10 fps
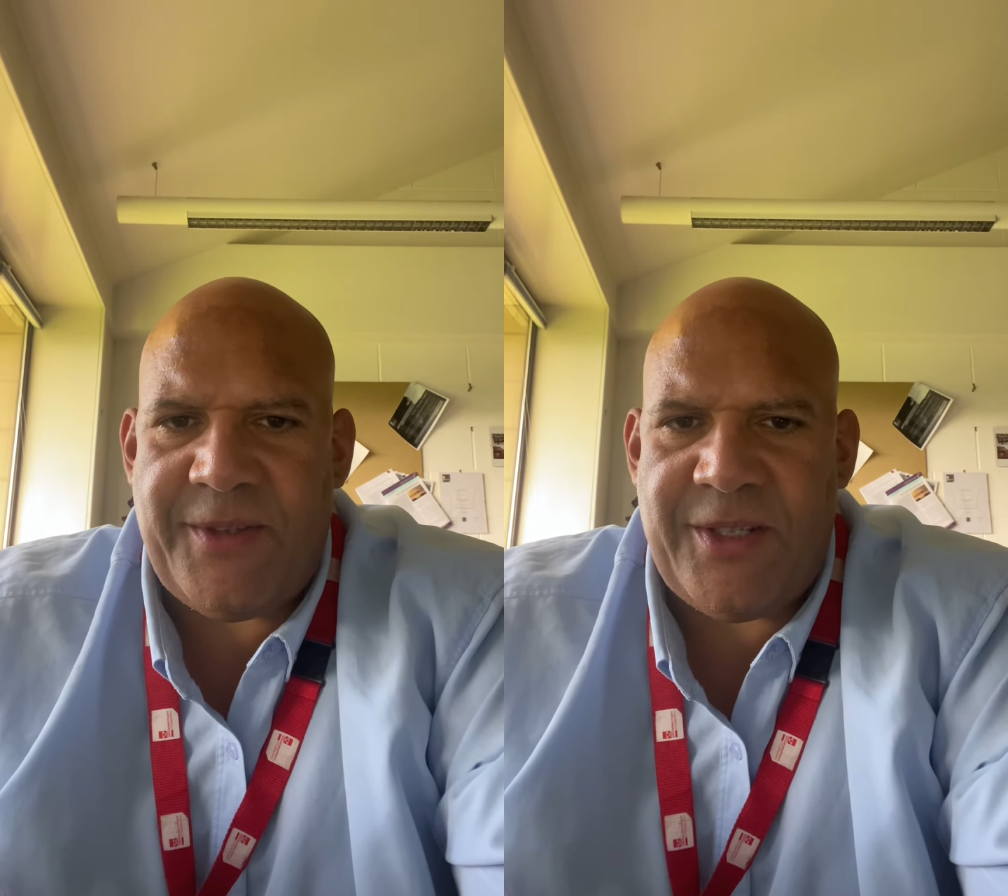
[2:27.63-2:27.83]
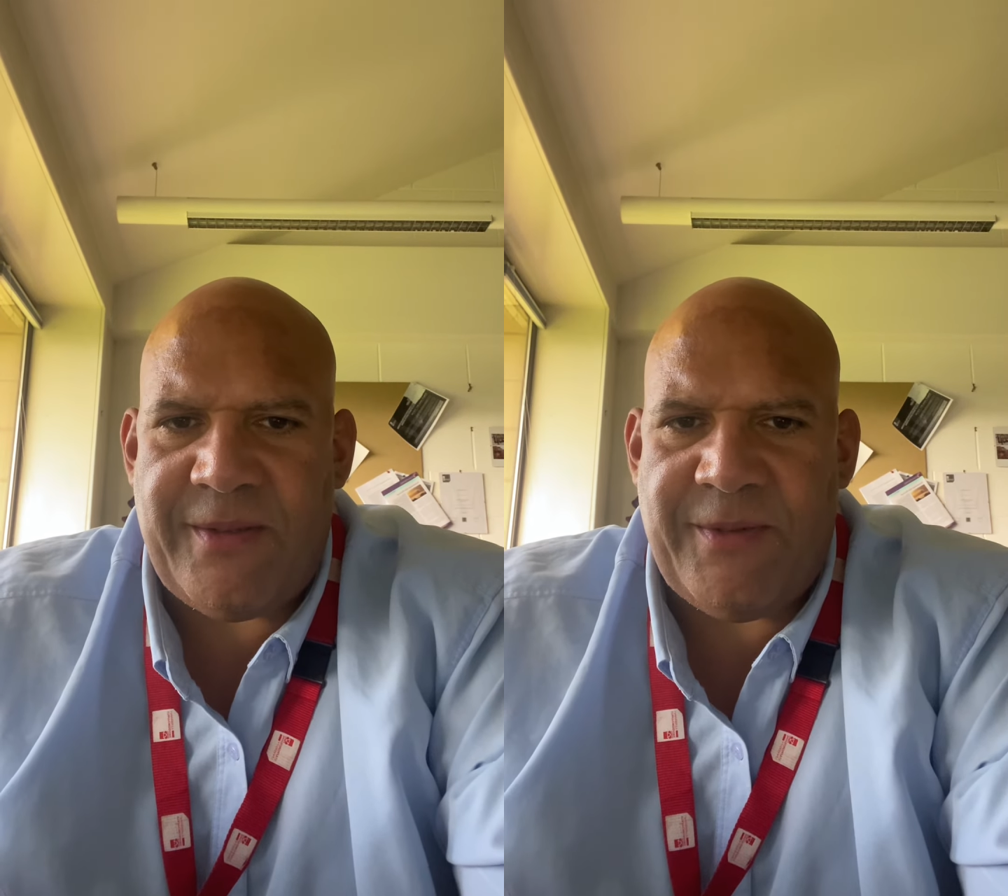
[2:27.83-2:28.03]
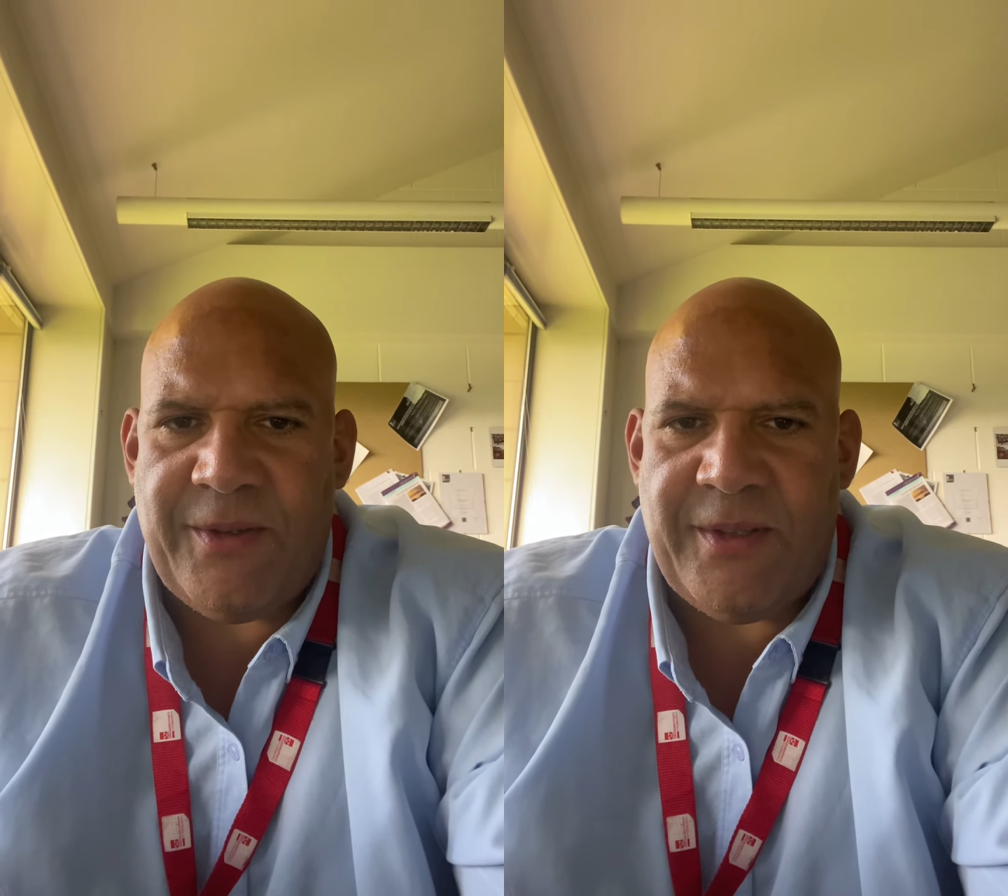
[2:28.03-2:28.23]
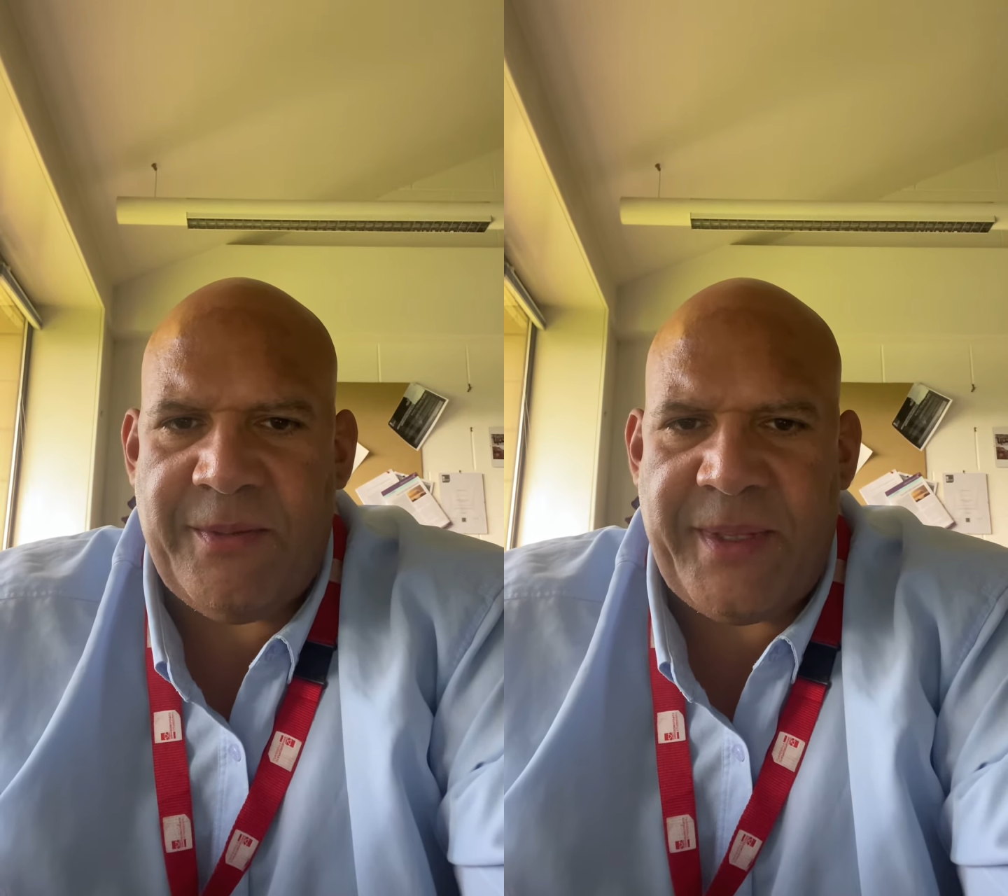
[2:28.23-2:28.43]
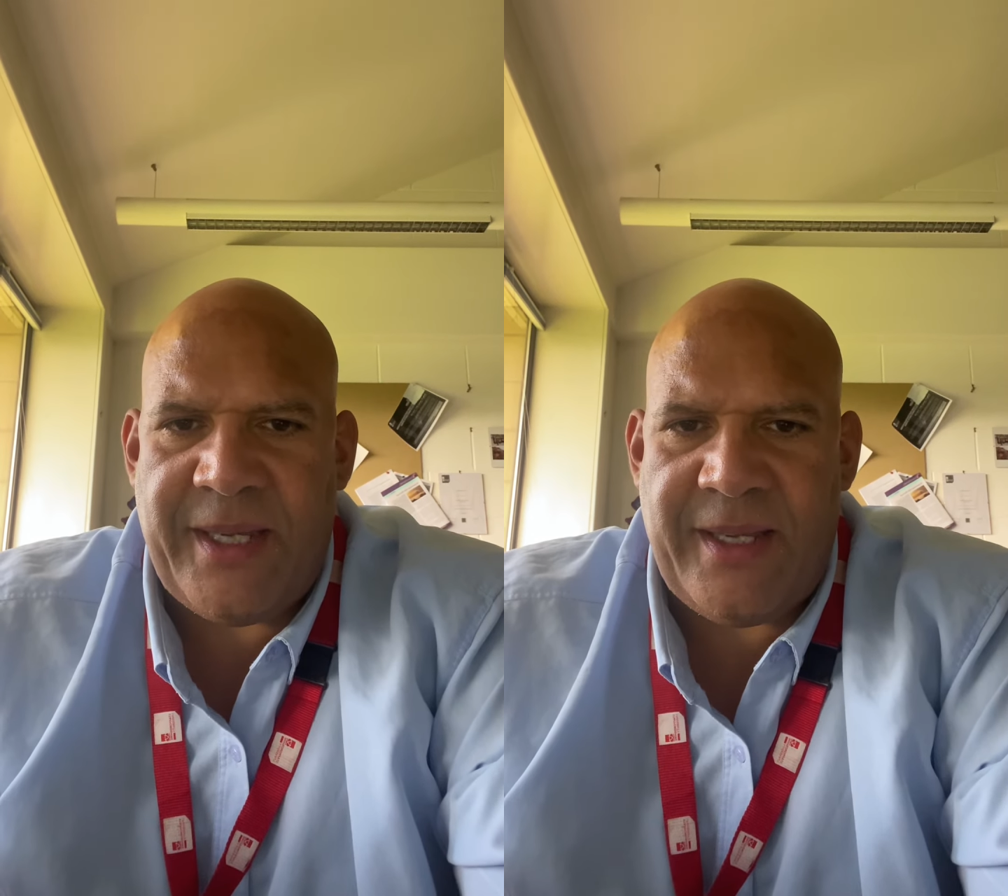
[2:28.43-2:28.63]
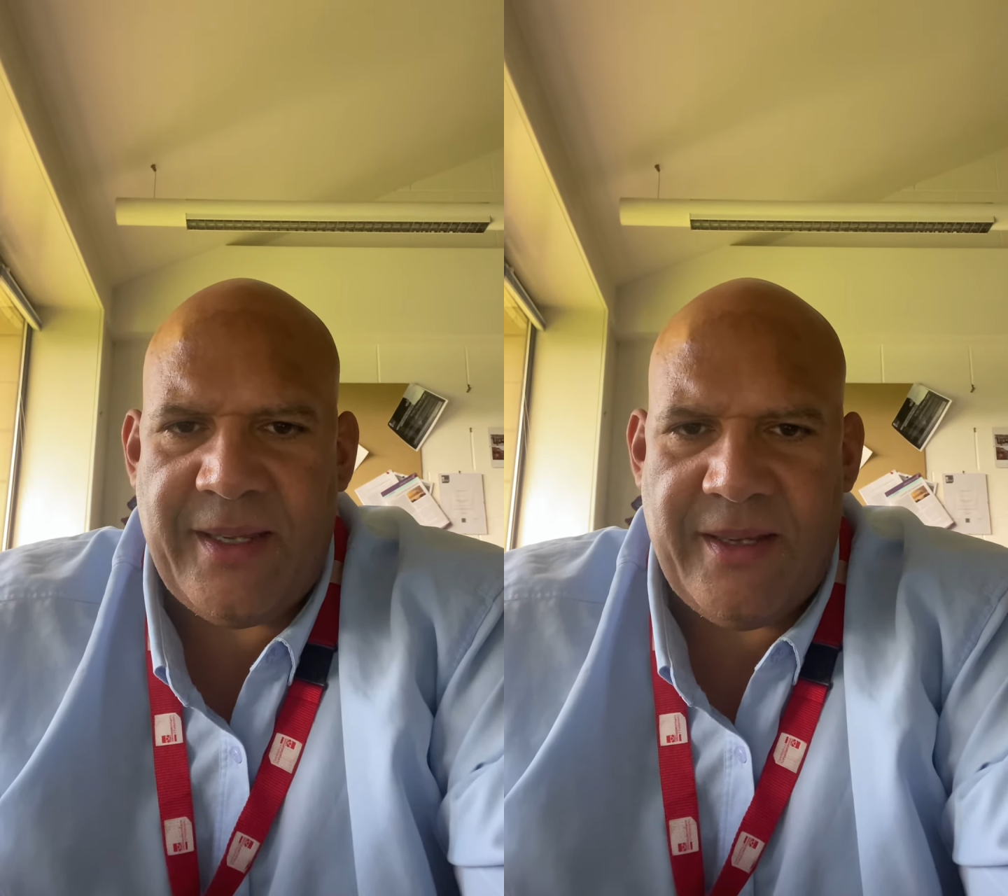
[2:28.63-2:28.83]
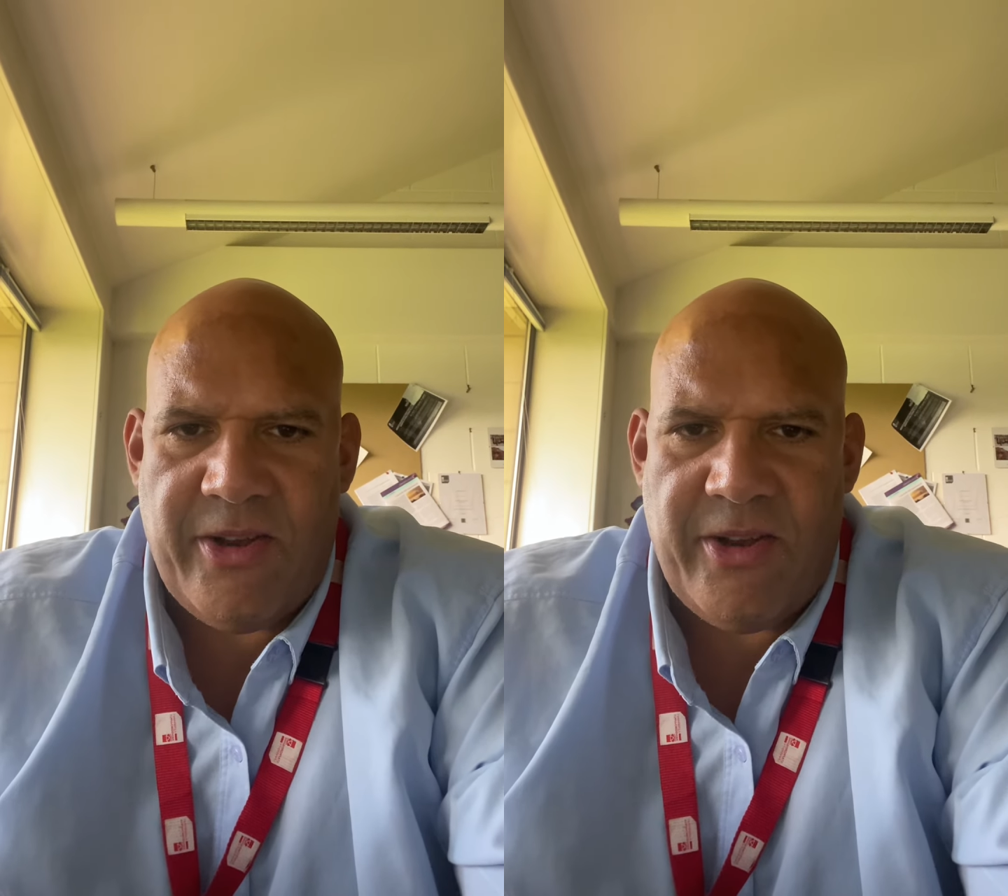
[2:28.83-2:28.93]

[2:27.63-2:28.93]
First of all, there'll be,